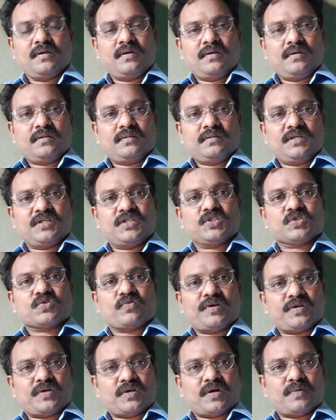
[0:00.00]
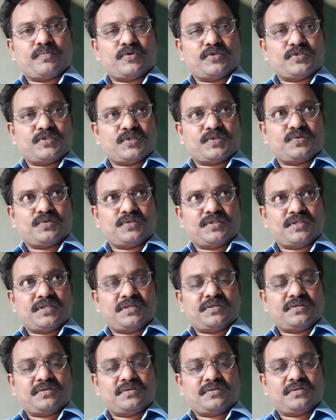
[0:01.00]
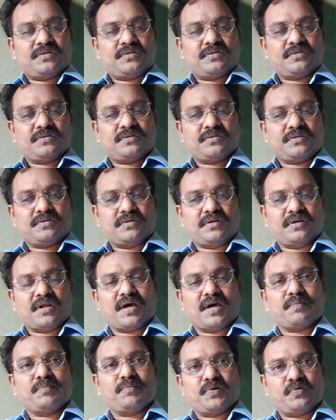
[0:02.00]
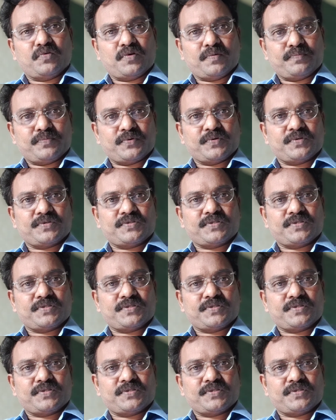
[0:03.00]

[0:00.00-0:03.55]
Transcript: It is quite opposite to the normative approach.